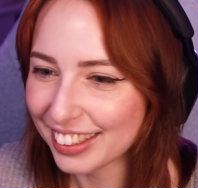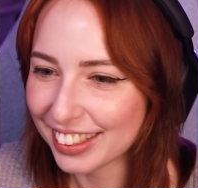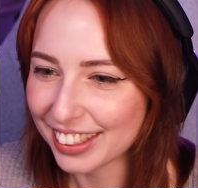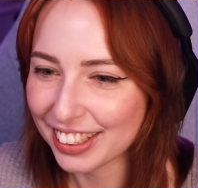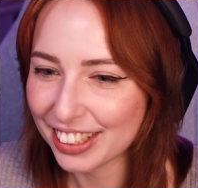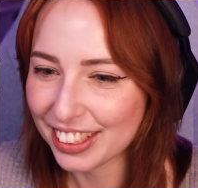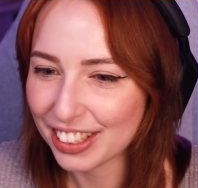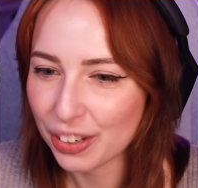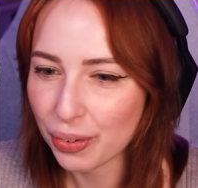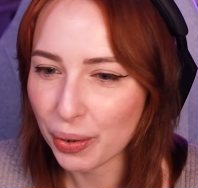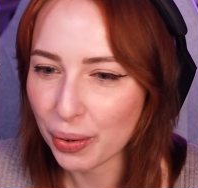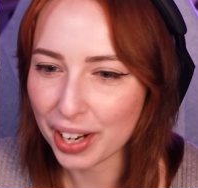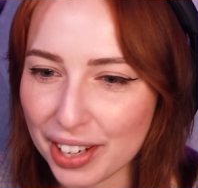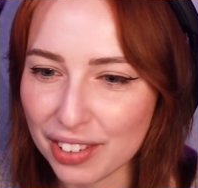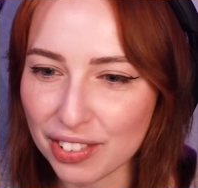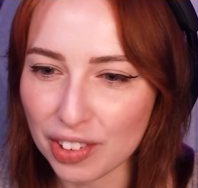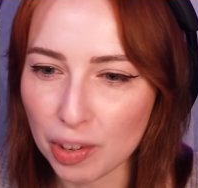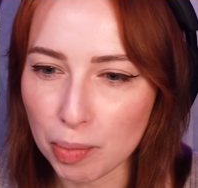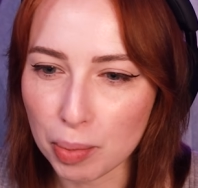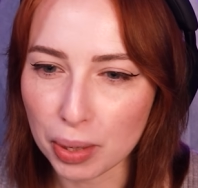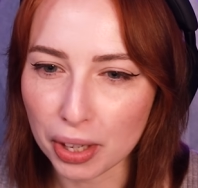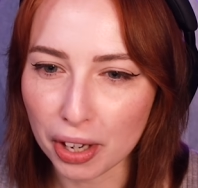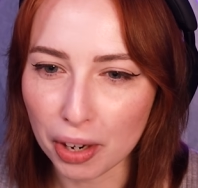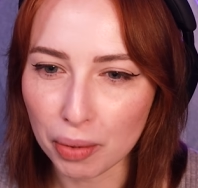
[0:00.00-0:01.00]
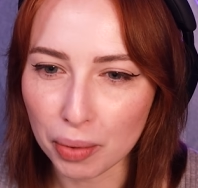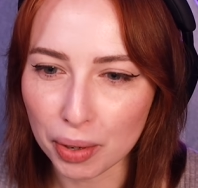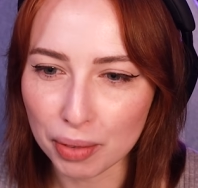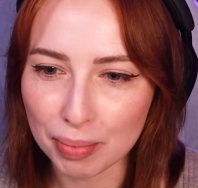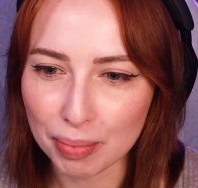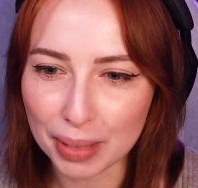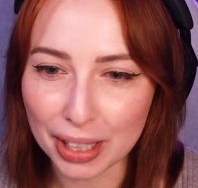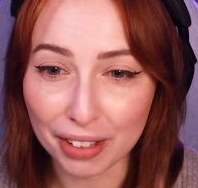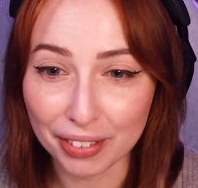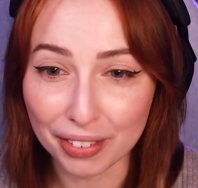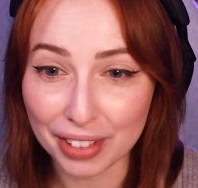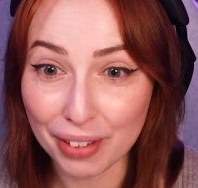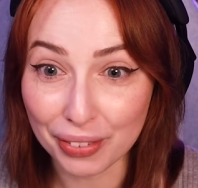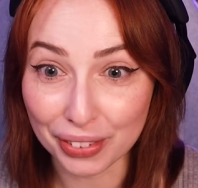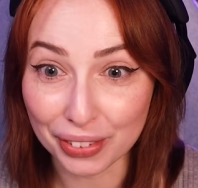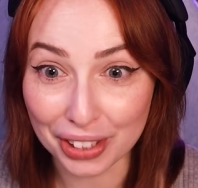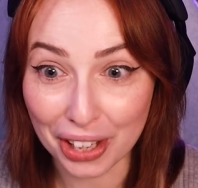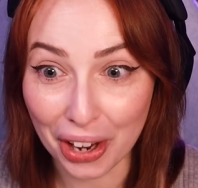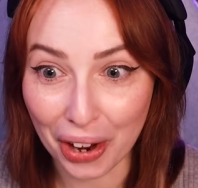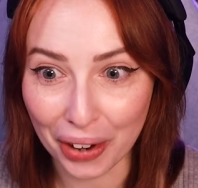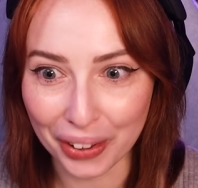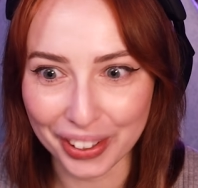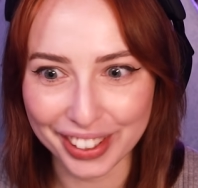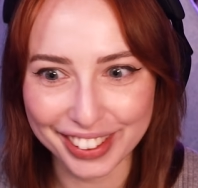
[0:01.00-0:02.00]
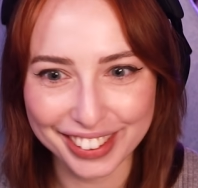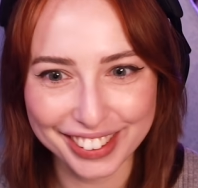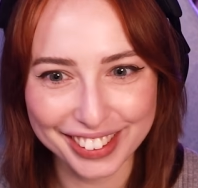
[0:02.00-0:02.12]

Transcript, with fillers: Ugh, why does he put up with me? I'll never know.